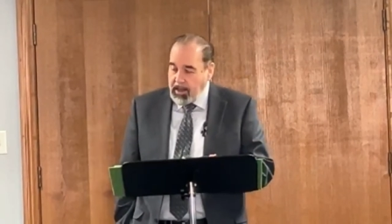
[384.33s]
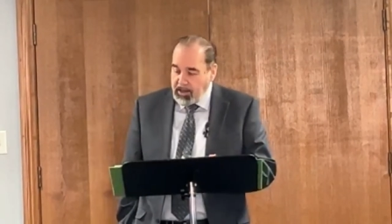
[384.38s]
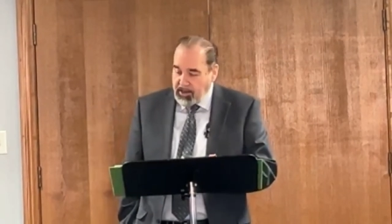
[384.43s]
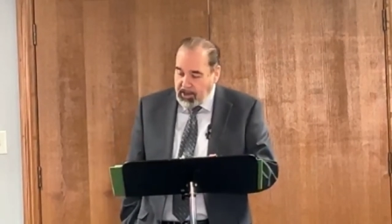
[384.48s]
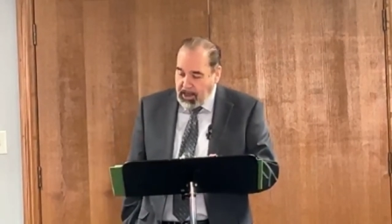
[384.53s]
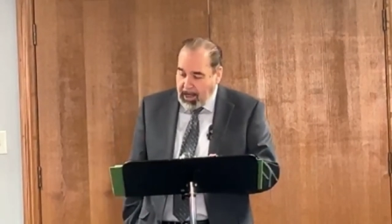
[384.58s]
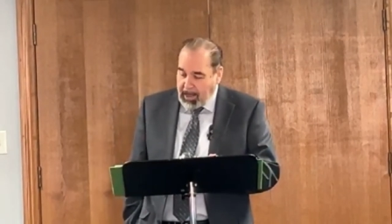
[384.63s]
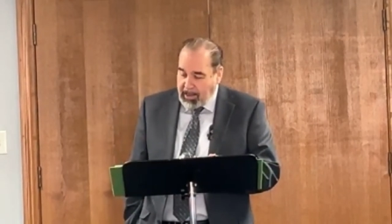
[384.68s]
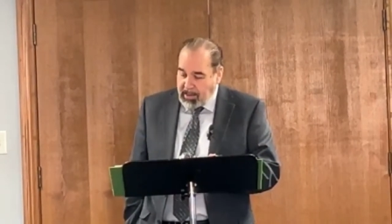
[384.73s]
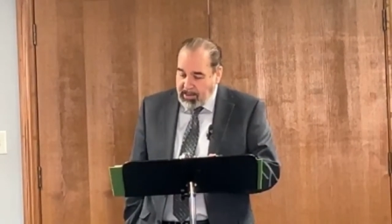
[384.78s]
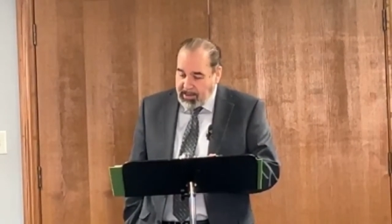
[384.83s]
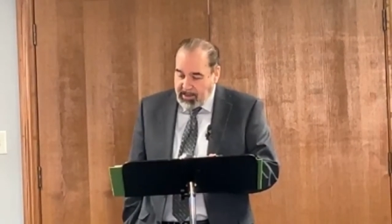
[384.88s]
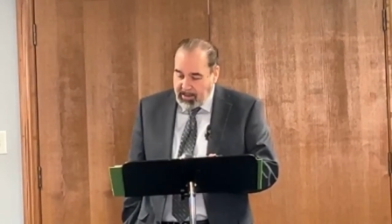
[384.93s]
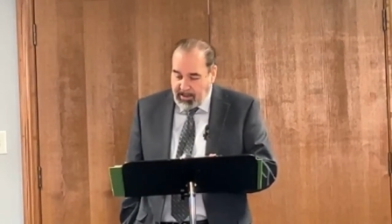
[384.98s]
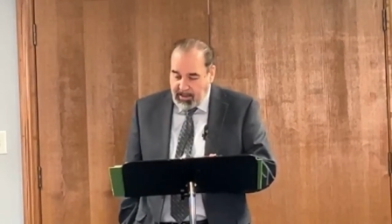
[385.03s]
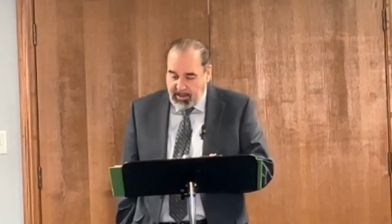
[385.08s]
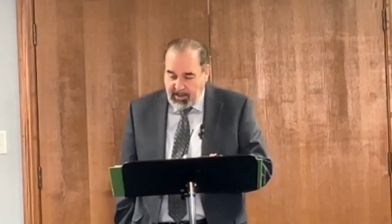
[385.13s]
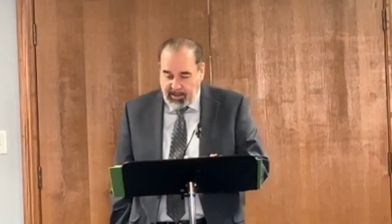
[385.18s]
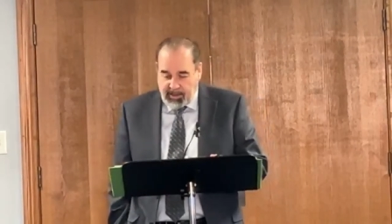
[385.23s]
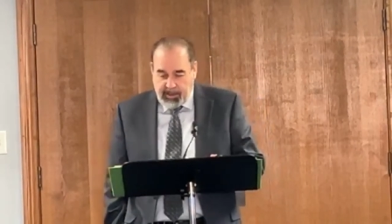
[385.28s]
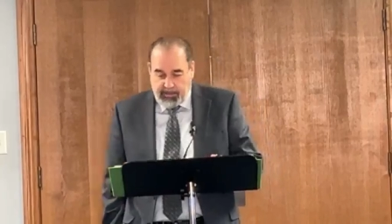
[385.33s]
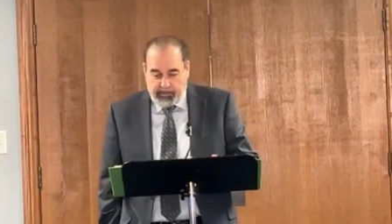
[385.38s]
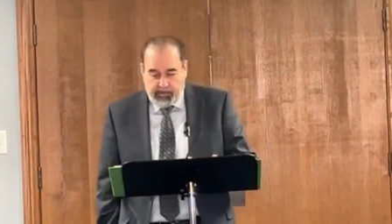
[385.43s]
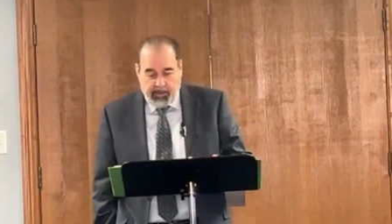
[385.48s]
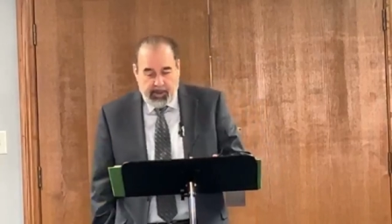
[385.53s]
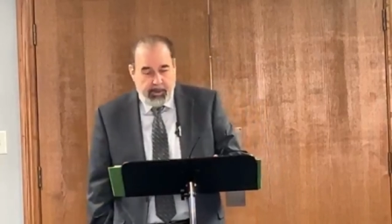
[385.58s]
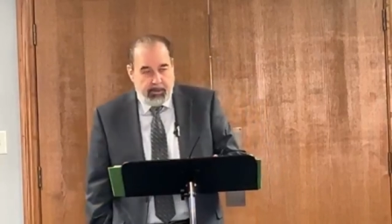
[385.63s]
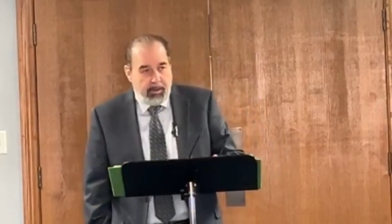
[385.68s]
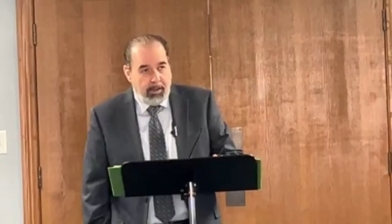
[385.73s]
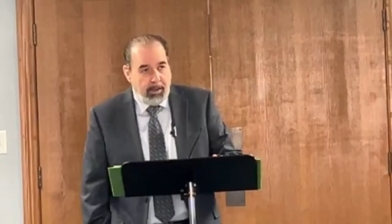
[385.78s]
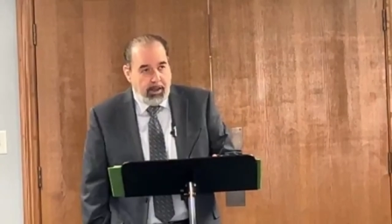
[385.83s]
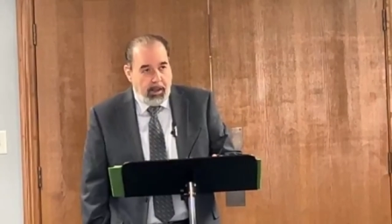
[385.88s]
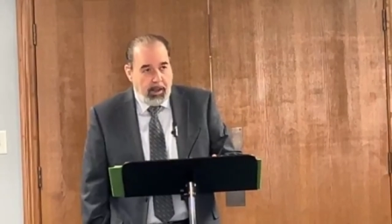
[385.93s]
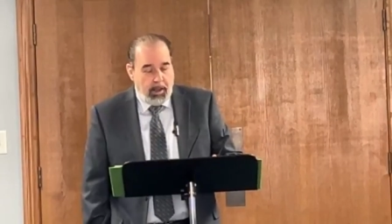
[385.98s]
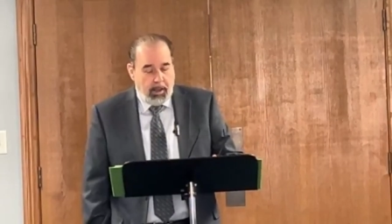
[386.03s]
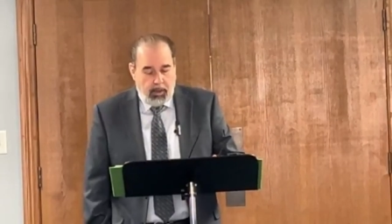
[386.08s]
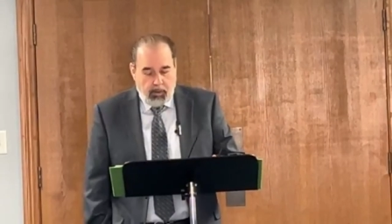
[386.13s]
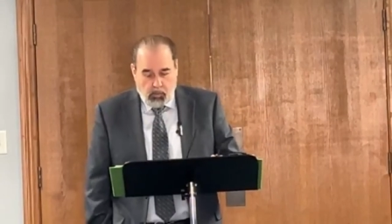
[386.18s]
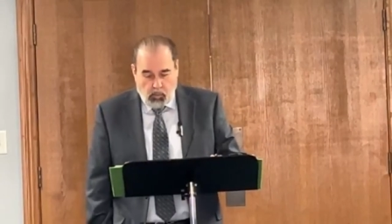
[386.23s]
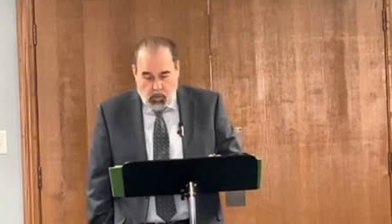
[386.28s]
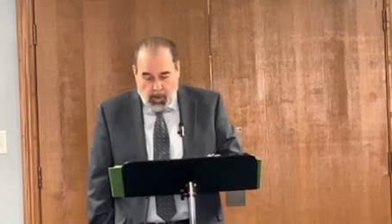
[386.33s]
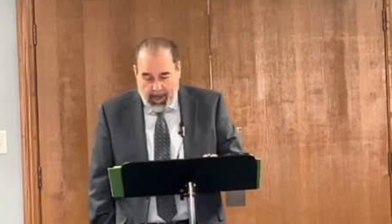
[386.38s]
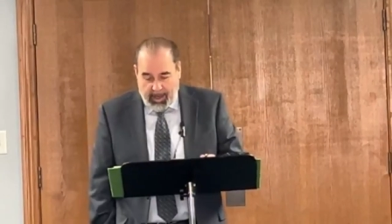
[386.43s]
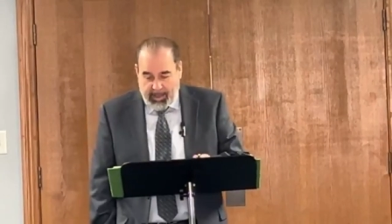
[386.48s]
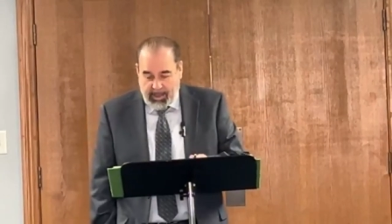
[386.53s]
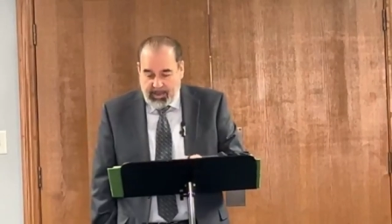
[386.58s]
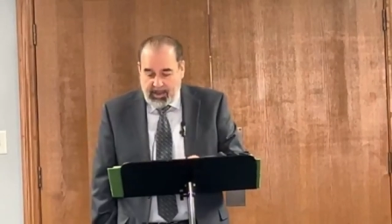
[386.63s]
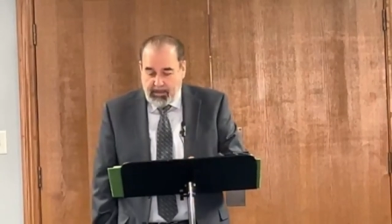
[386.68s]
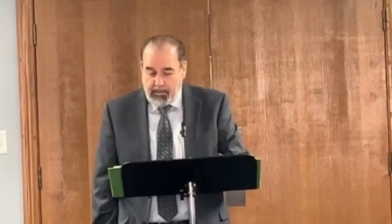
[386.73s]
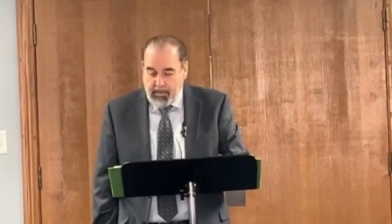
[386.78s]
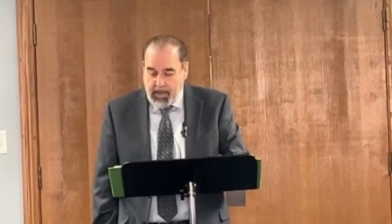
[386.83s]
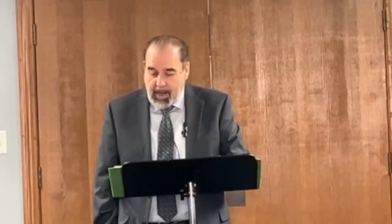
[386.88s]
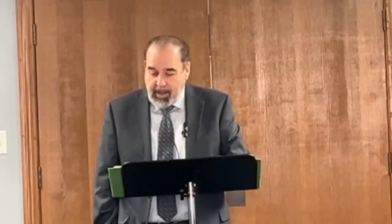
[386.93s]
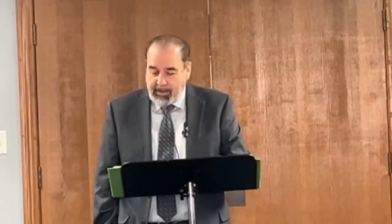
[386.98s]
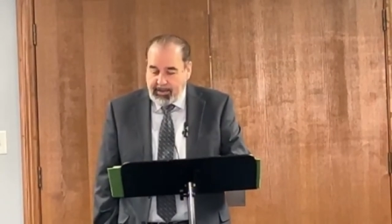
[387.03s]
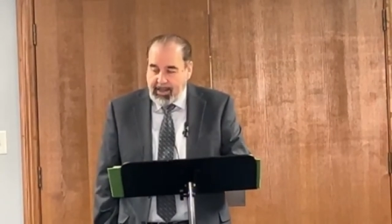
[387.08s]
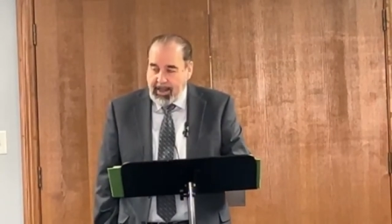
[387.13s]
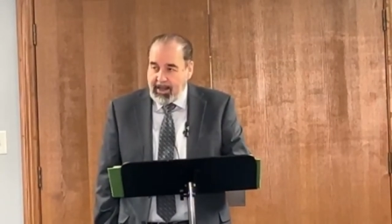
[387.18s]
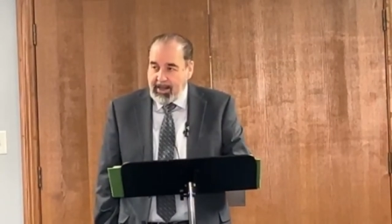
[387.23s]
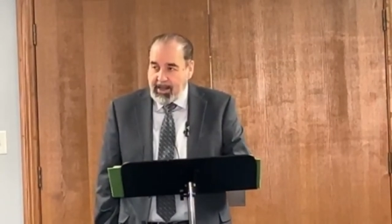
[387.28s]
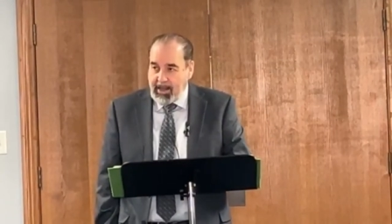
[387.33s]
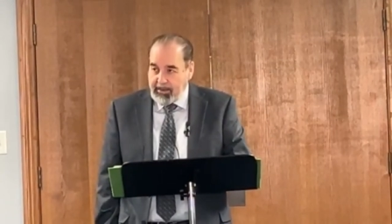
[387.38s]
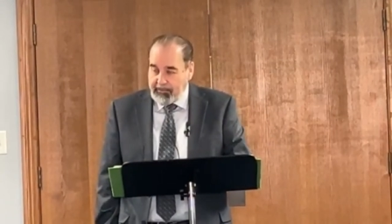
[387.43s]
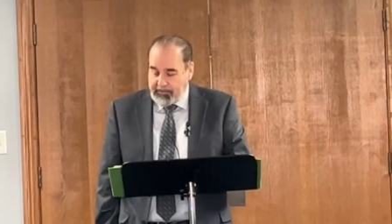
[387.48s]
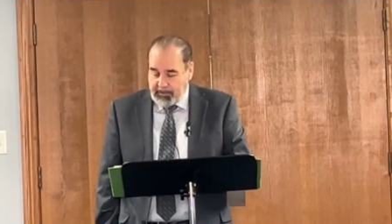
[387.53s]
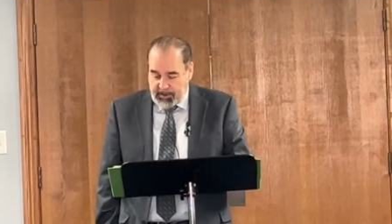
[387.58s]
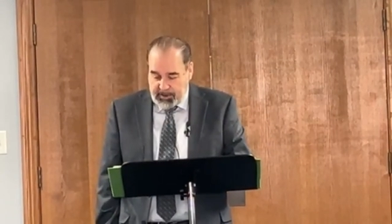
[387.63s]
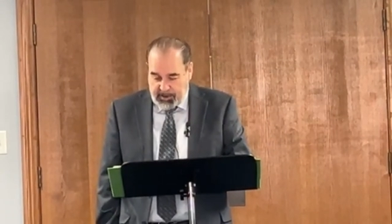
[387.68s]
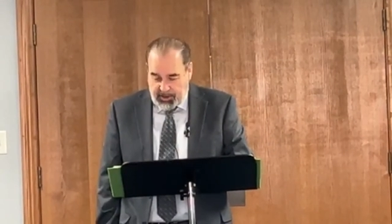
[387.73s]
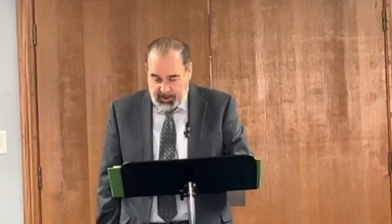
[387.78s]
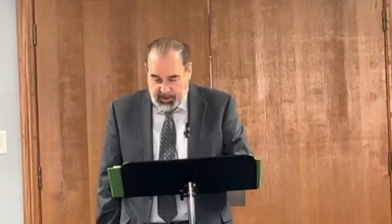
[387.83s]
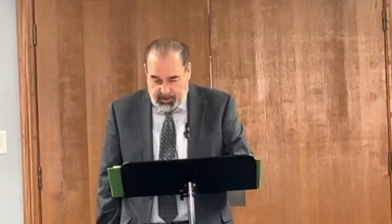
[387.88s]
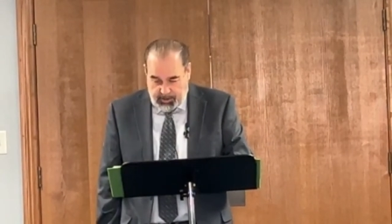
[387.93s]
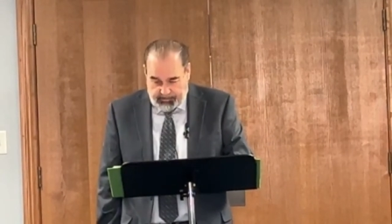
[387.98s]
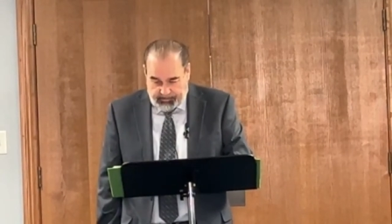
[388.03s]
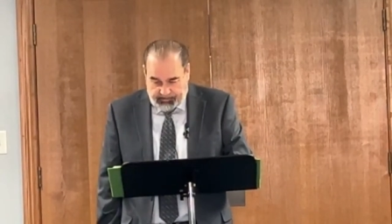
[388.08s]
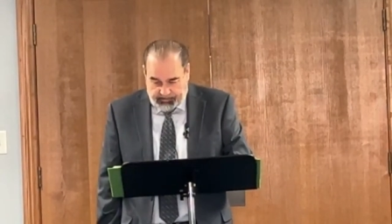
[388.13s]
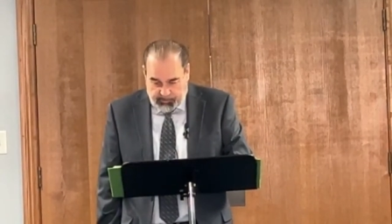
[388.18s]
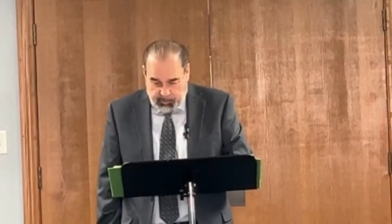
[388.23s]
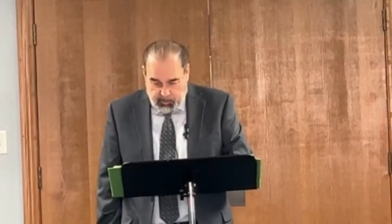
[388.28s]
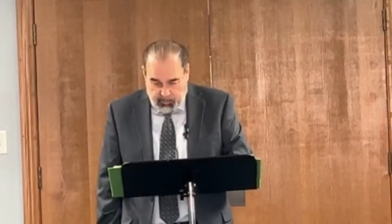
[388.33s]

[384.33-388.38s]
And John is simply wanting to make that emphasis